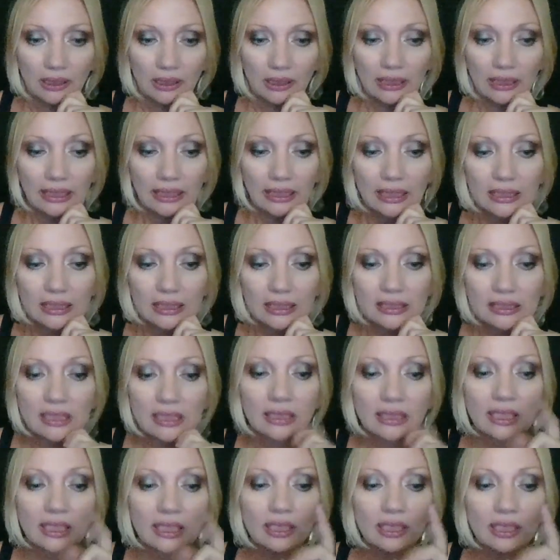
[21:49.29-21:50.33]
is,
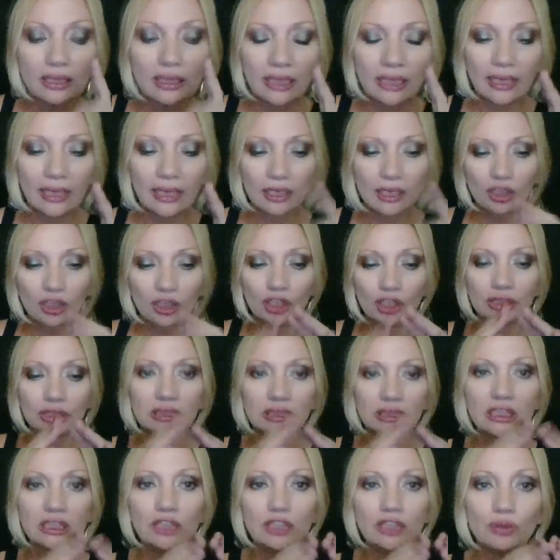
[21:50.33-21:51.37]
and the
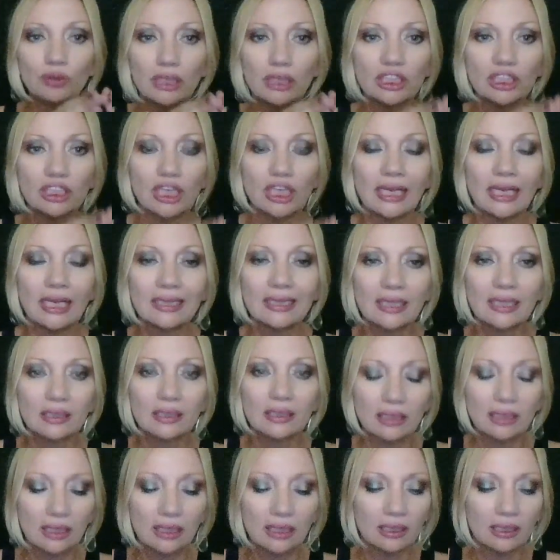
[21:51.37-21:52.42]
continuation and
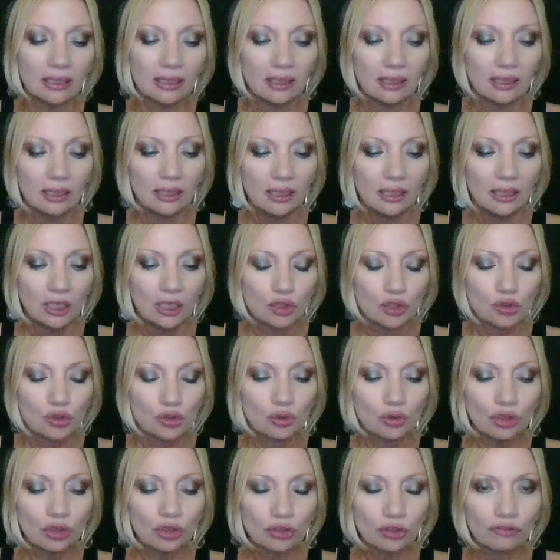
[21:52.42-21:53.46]
the
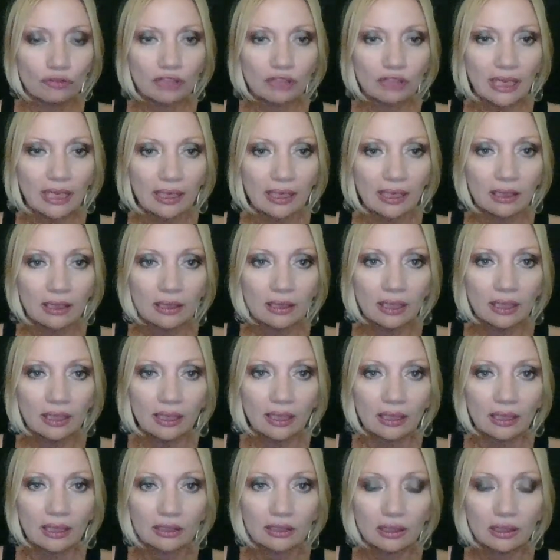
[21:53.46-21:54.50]
sort of
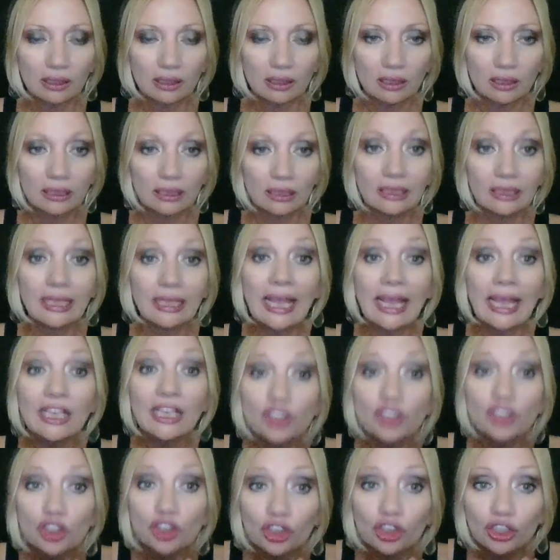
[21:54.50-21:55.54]
the
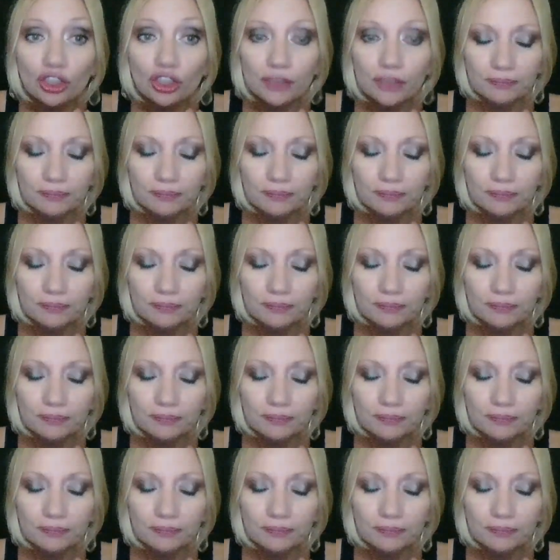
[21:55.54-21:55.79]
nature.